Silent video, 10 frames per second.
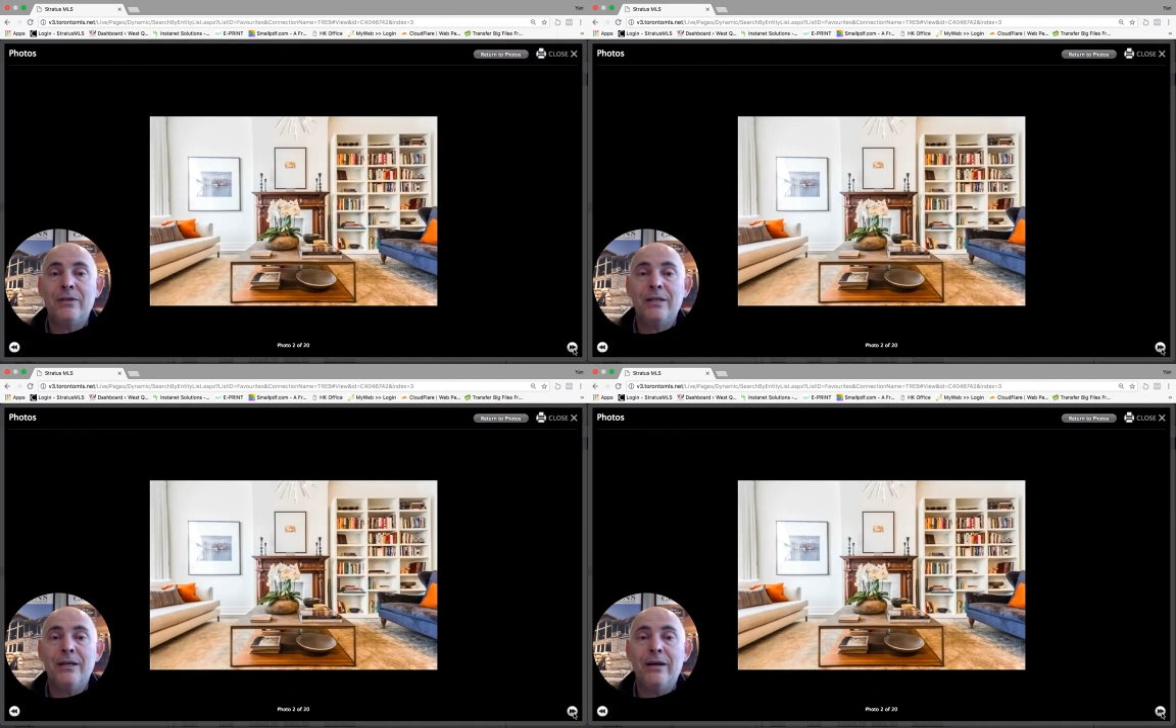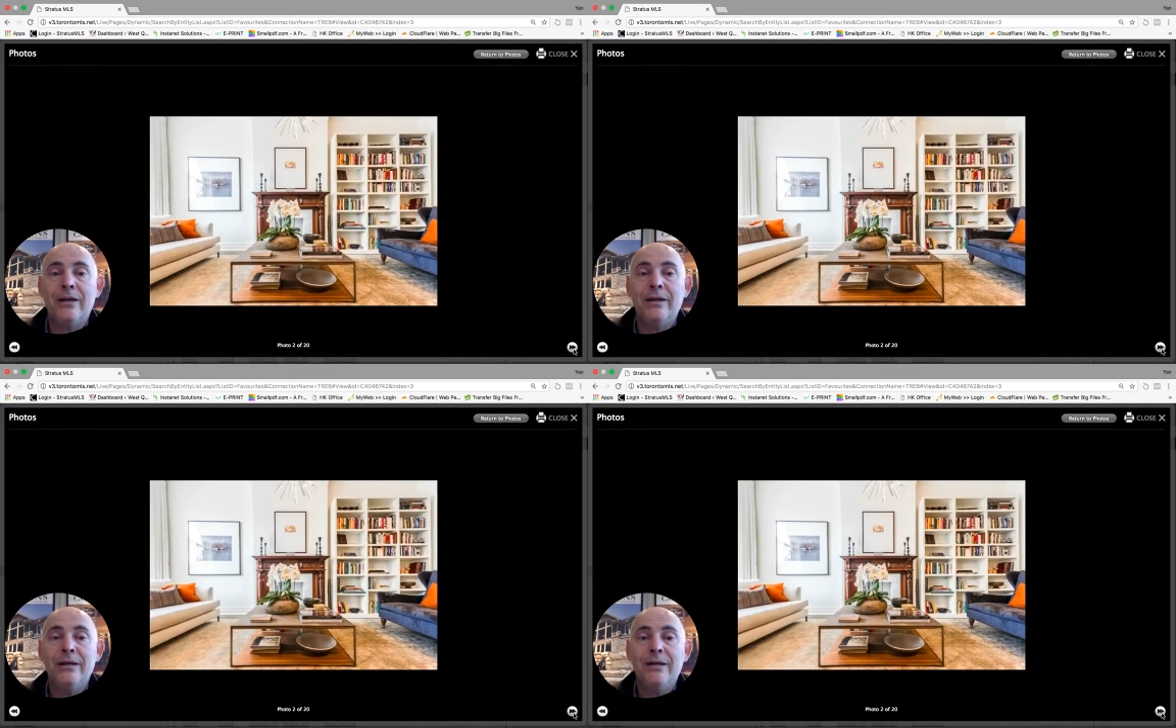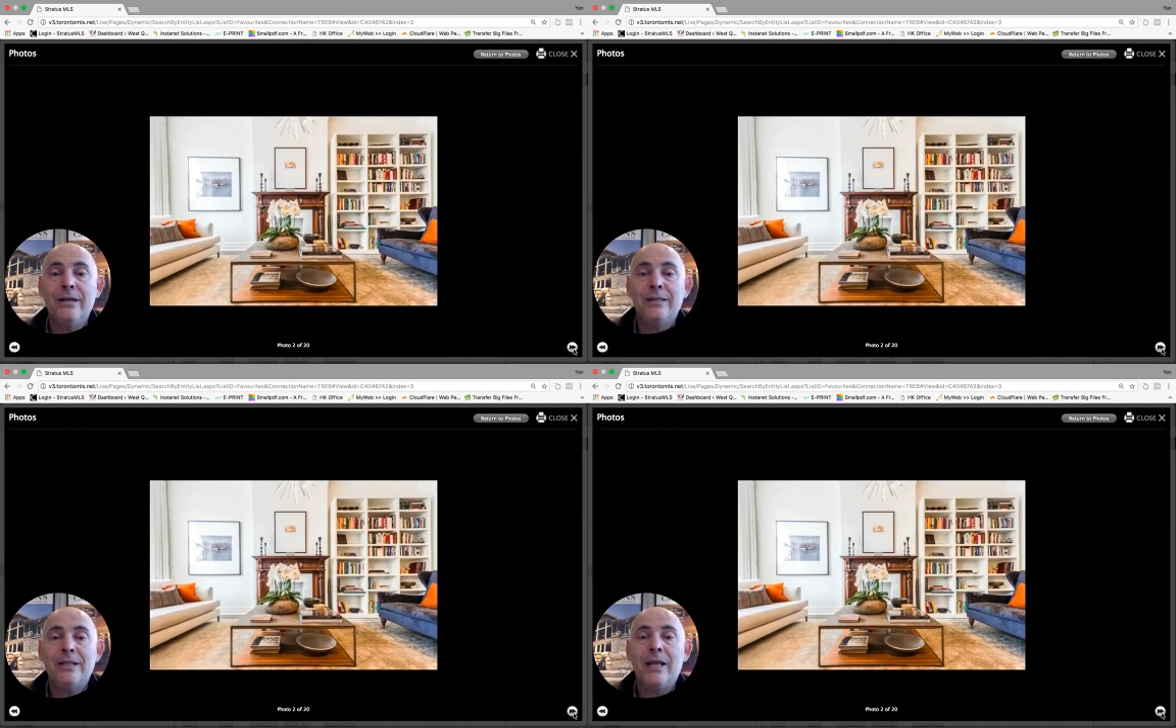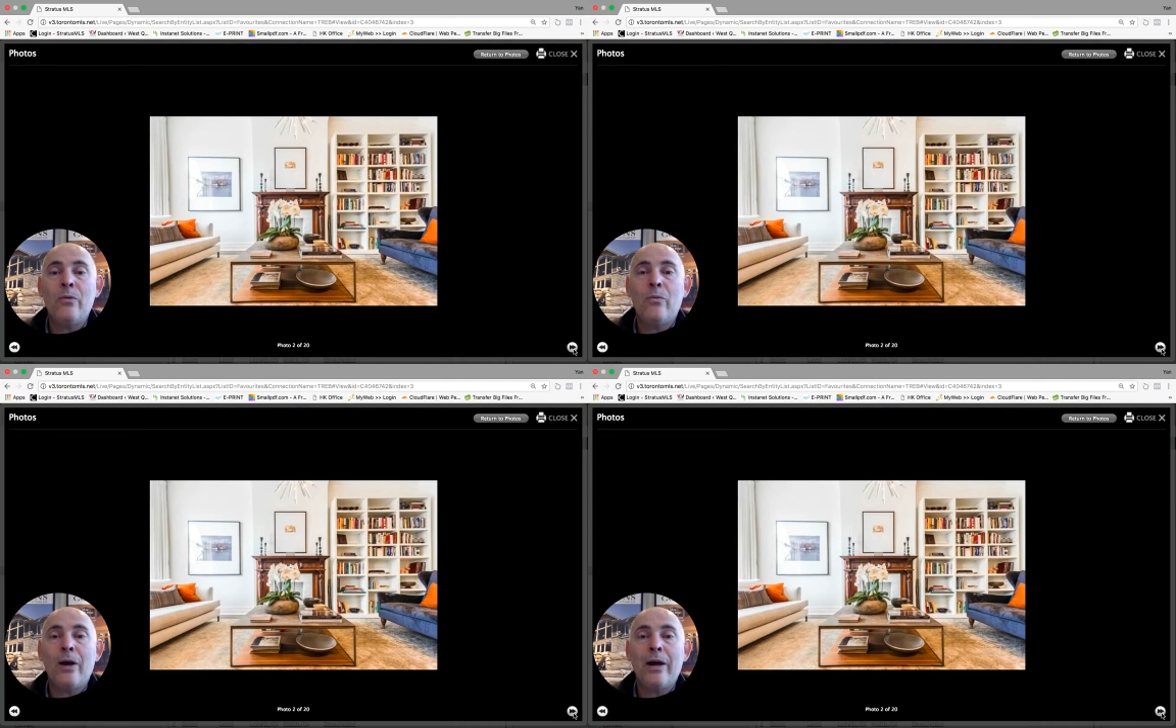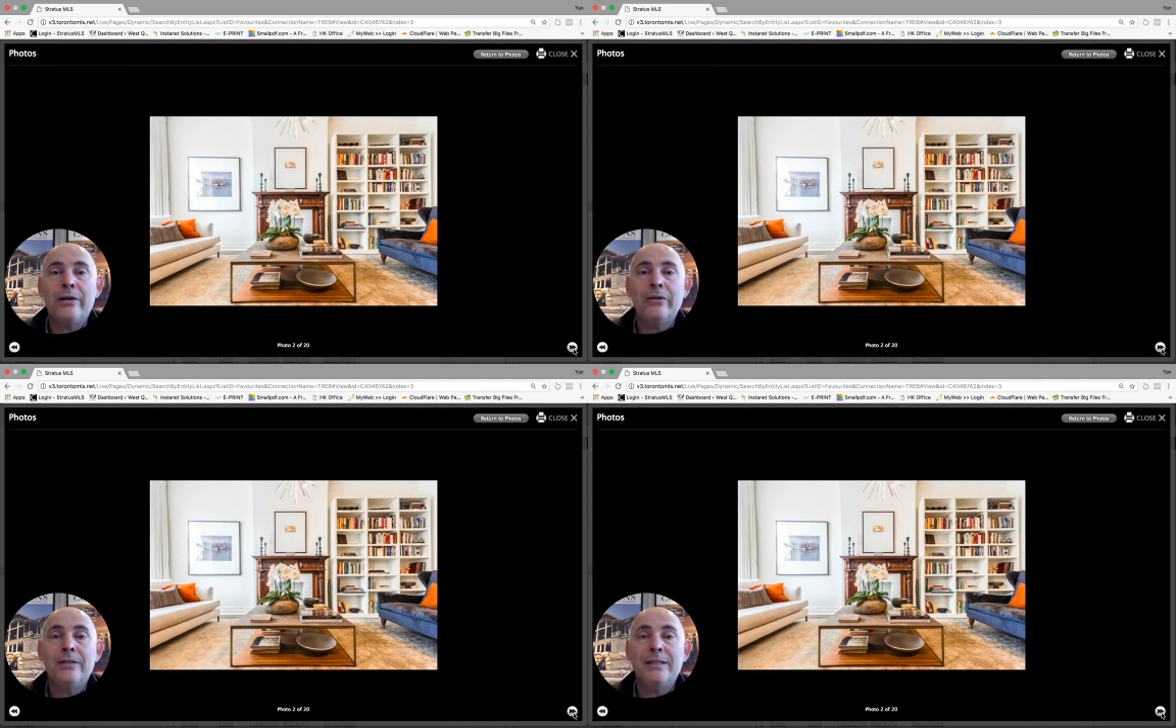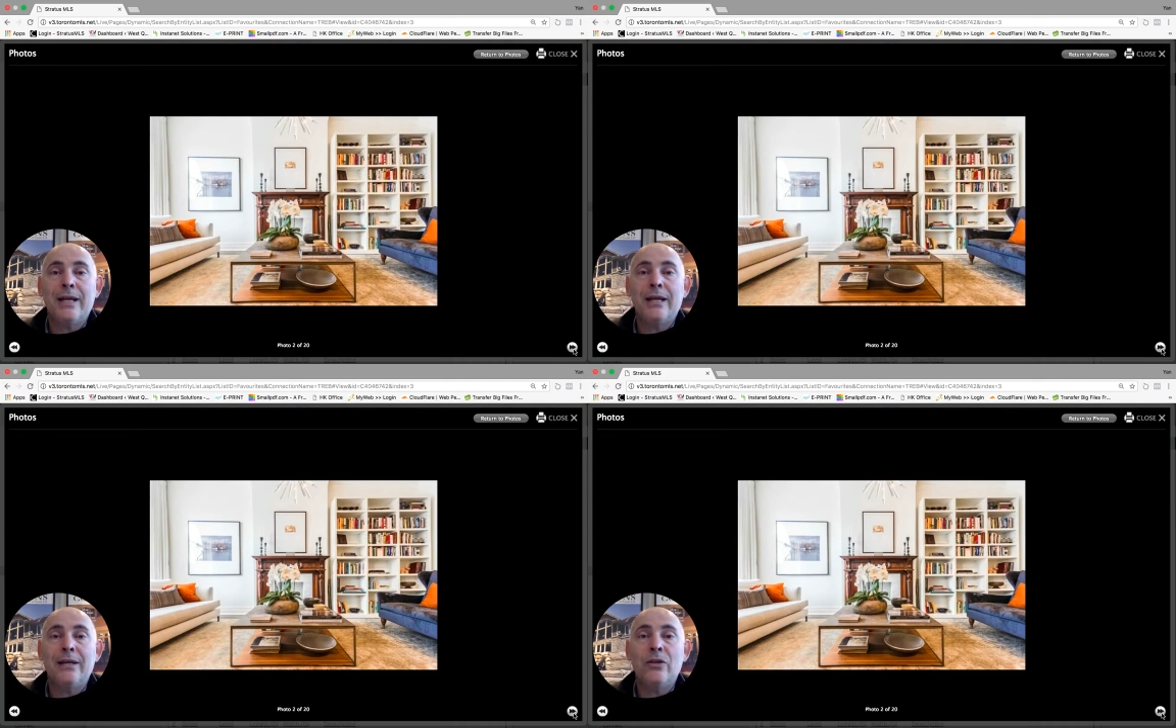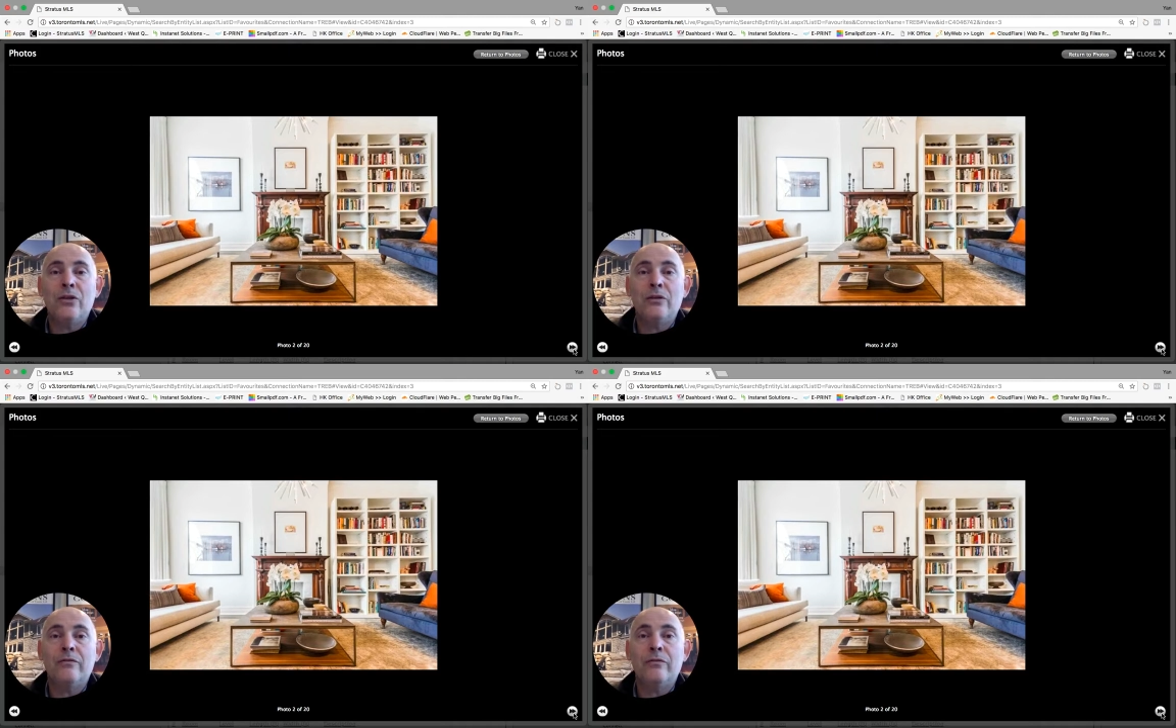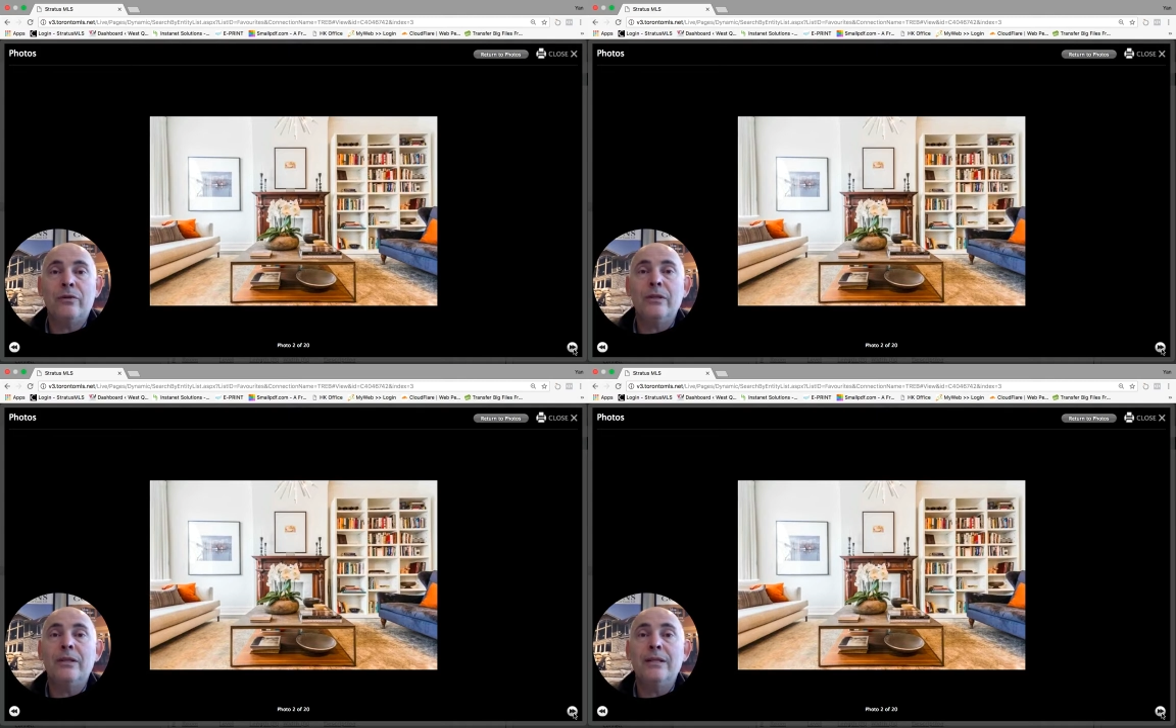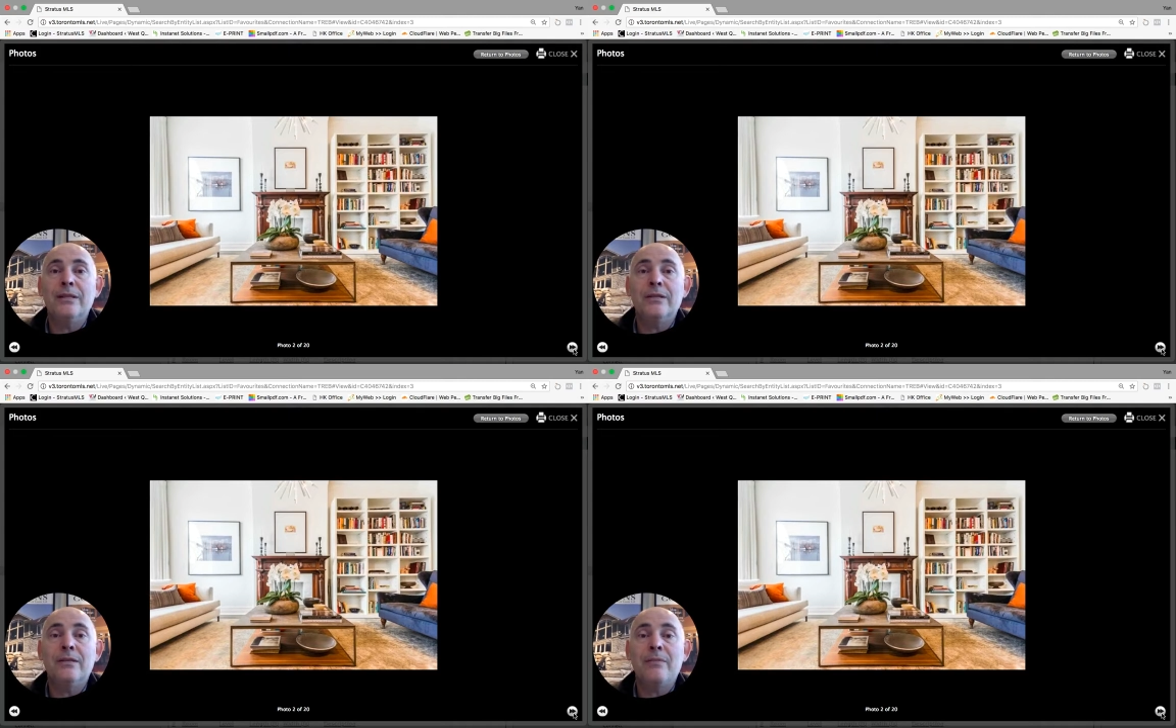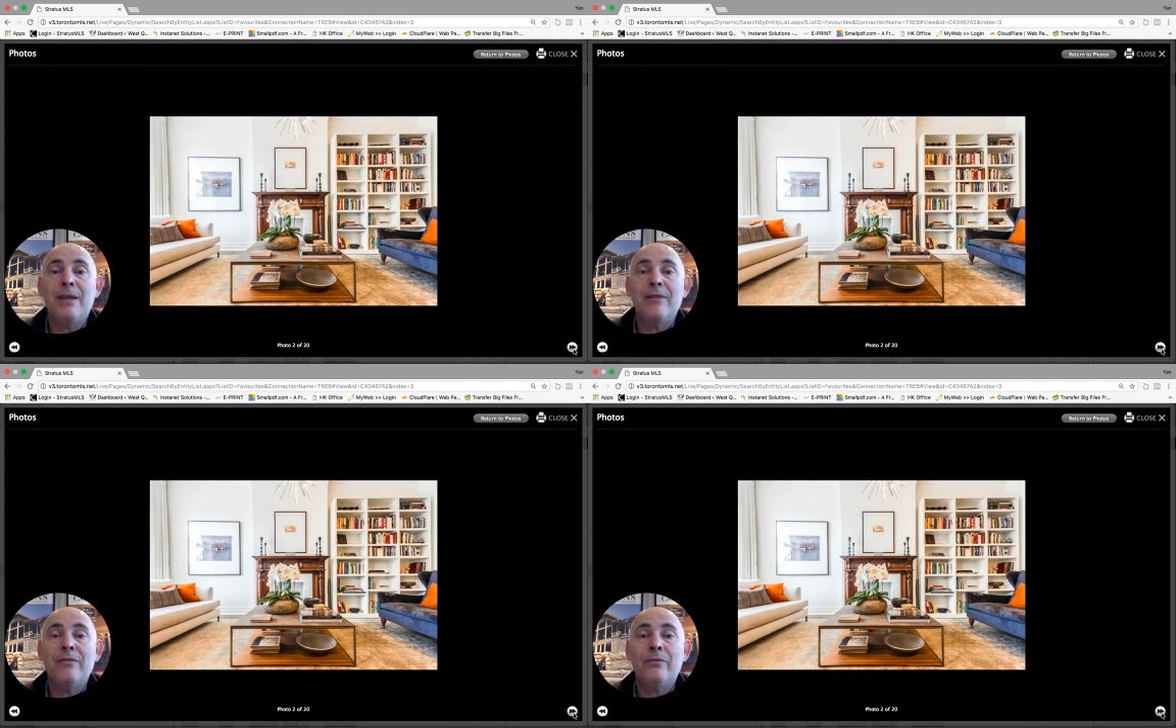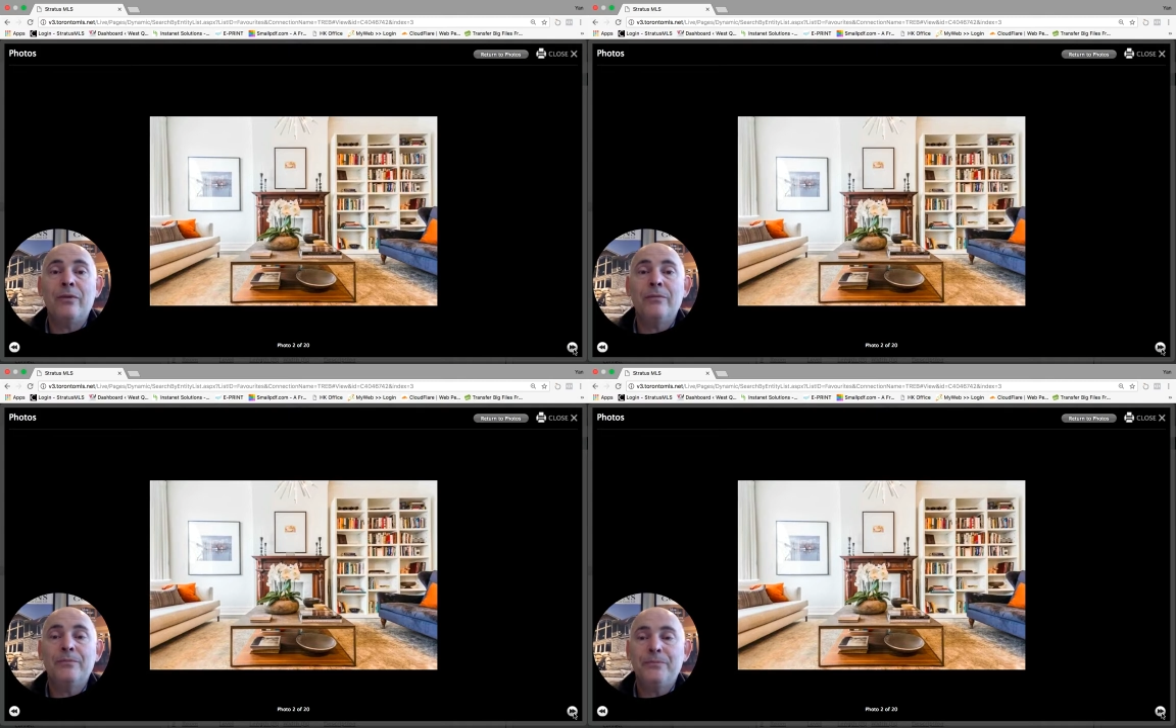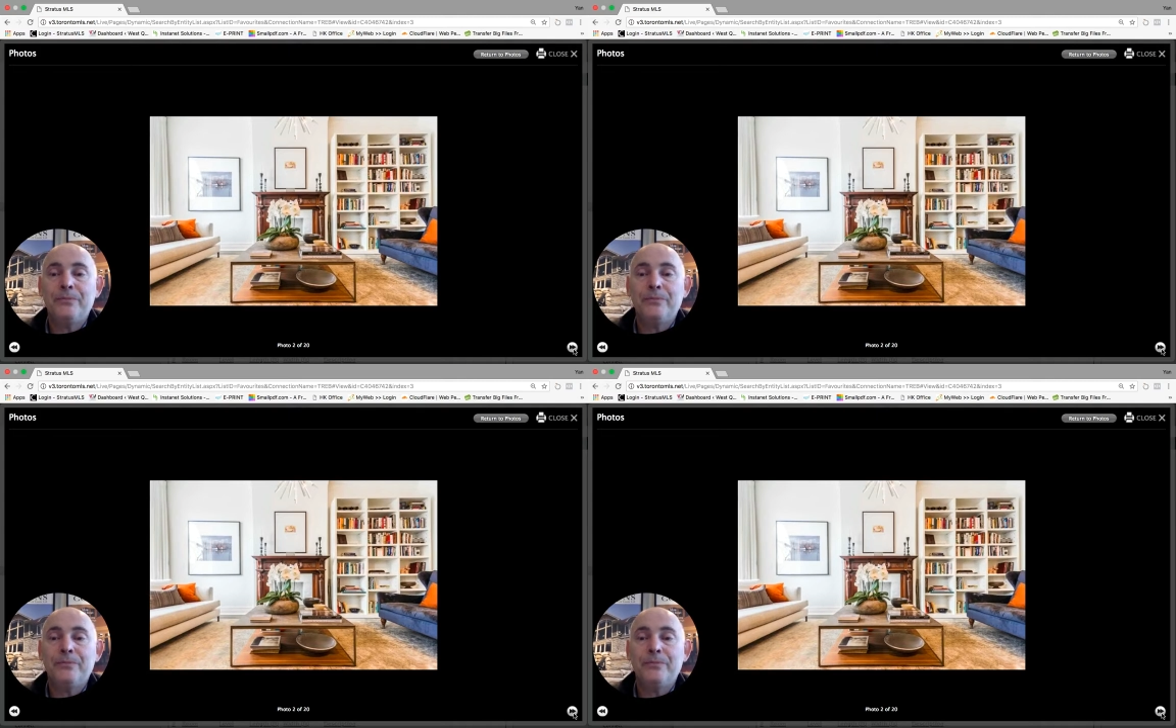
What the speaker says: done. It's a lot wider on the second and third floor than it is on the main floor.